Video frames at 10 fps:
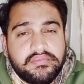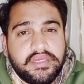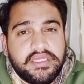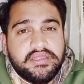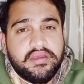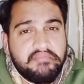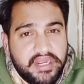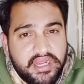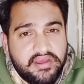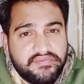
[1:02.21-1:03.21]
in the
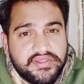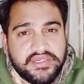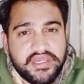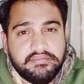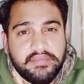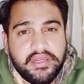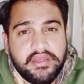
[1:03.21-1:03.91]
middle of the statement,